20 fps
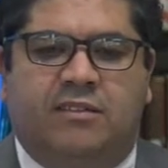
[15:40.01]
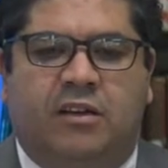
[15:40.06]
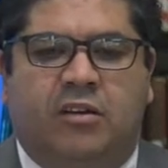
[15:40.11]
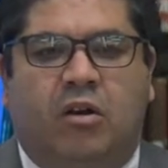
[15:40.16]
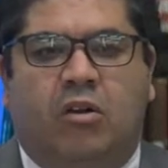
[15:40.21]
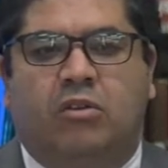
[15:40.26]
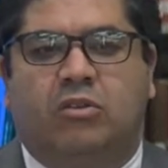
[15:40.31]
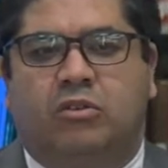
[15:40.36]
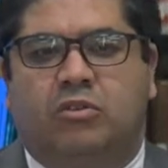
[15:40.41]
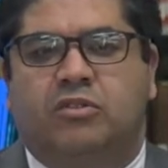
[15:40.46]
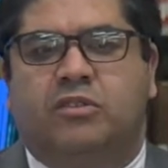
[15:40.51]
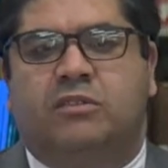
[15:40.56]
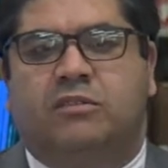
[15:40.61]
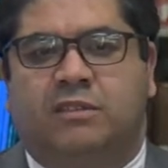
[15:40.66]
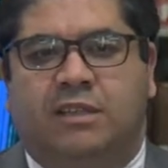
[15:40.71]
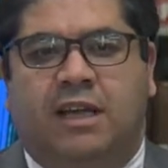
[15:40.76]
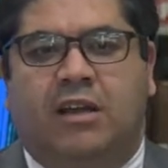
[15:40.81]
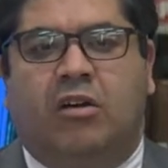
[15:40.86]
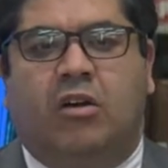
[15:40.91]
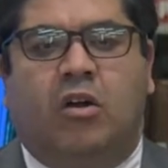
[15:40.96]
and all those
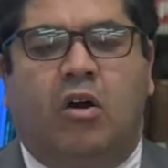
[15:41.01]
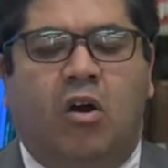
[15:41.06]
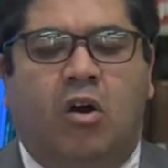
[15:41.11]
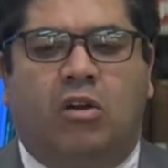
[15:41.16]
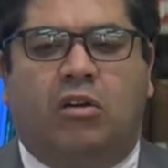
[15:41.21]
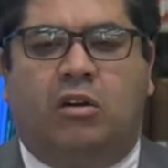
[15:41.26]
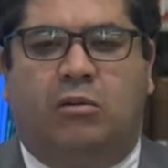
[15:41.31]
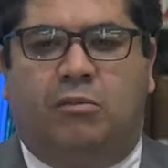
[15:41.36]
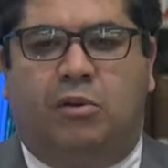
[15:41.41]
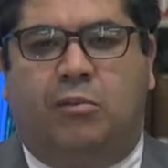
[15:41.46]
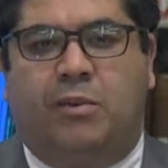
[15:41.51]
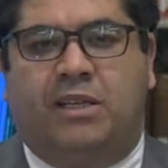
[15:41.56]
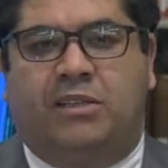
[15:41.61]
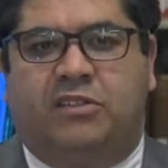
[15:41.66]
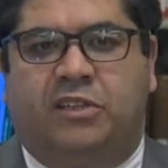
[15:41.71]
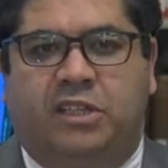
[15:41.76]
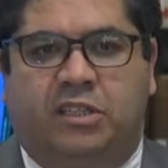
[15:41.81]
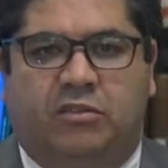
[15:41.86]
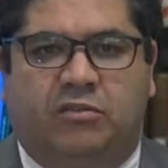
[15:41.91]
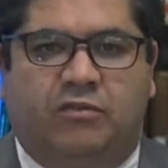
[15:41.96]
that are all
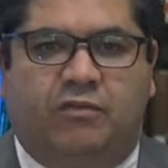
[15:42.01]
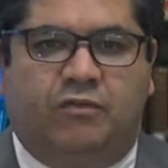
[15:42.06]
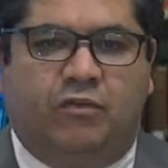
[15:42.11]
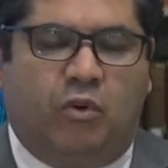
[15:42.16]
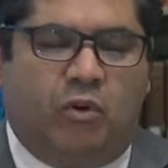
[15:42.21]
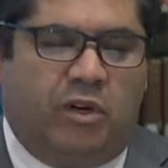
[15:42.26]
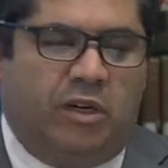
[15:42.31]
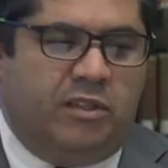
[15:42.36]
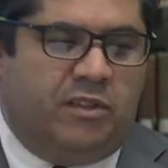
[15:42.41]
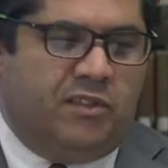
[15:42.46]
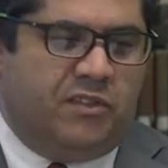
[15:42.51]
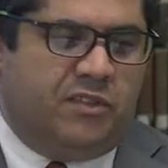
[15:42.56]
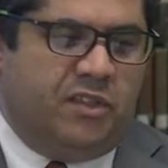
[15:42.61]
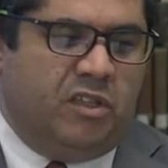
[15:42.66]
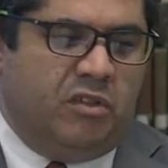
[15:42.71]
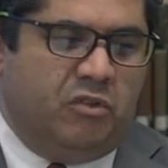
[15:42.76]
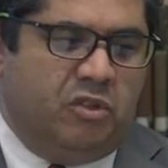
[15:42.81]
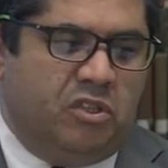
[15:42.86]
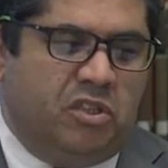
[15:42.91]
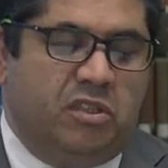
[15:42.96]
complementary for
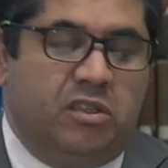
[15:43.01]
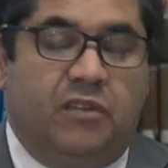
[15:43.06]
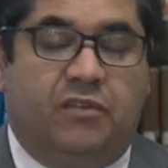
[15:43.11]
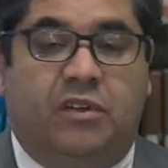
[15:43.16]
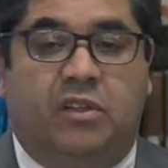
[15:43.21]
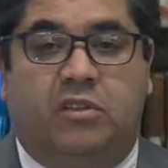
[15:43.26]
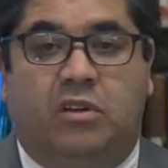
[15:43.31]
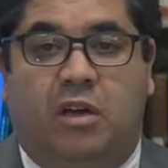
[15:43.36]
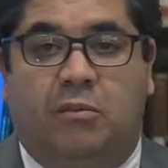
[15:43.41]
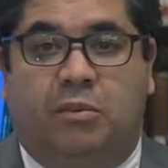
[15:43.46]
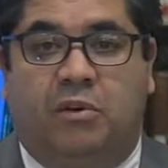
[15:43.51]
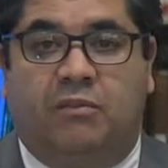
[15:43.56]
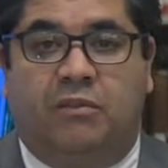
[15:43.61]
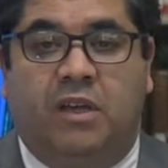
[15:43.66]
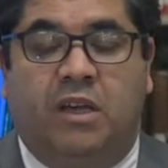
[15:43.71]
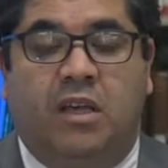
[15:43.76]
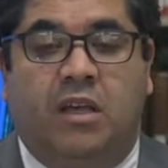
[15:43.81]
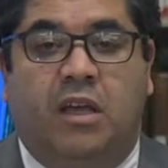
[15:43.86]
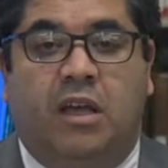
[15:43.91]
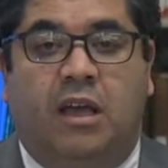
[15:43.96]
distinguishing different type of
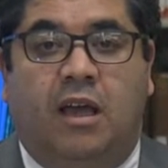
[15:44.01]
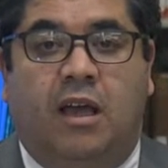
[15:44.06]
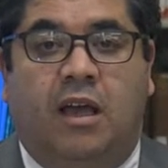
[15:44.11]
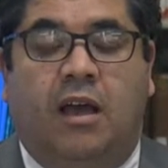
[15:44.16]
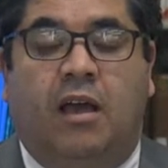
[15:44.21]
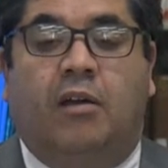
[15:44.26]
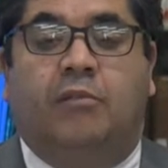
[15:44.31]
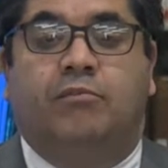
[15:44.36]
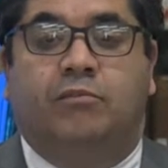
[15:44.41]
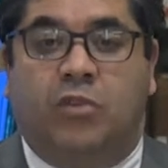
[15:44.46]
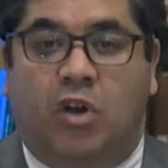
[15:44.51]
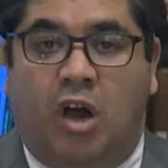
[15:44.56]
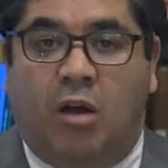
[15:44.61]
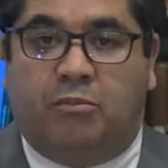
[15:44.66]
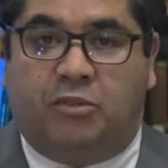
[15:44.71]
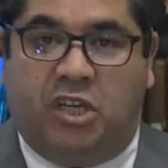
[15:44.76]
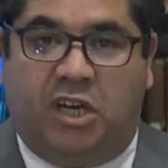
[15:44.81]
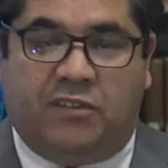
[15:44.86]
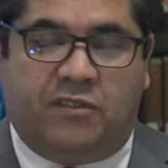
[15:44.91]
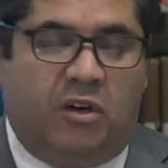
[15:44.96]

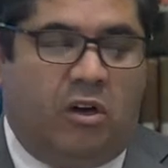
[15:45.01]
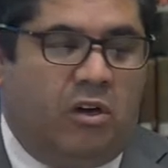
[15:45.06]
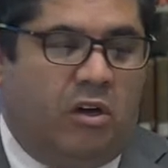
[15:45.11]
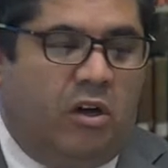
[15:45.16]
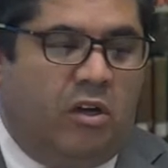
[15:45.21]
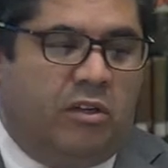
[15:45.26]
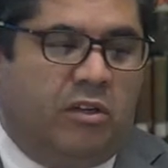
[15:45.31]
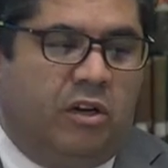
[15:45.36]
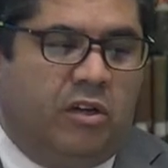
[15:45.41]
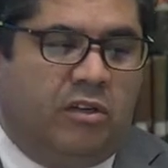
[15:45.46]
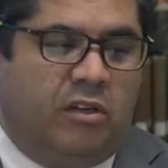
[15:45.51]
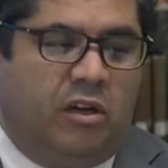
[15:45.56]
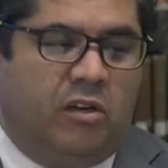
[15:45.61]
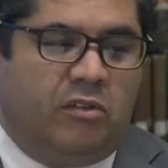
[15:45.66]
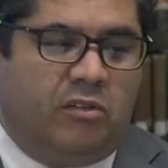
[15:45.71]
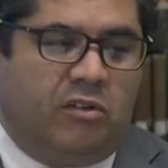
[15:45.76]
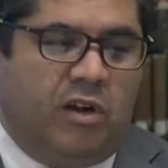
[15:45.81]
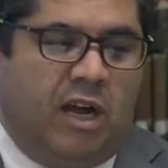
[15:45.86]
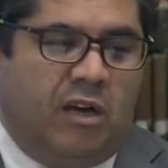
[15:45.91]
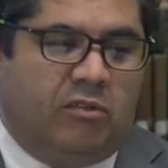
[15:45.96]
objects on
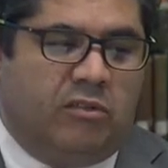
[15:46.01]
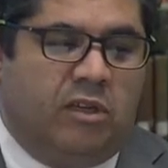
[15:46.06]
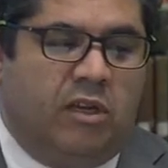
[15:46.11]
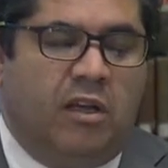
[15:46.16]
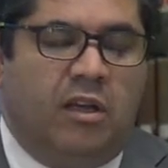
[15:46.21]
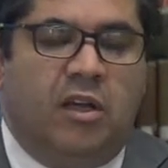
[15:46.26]
ground.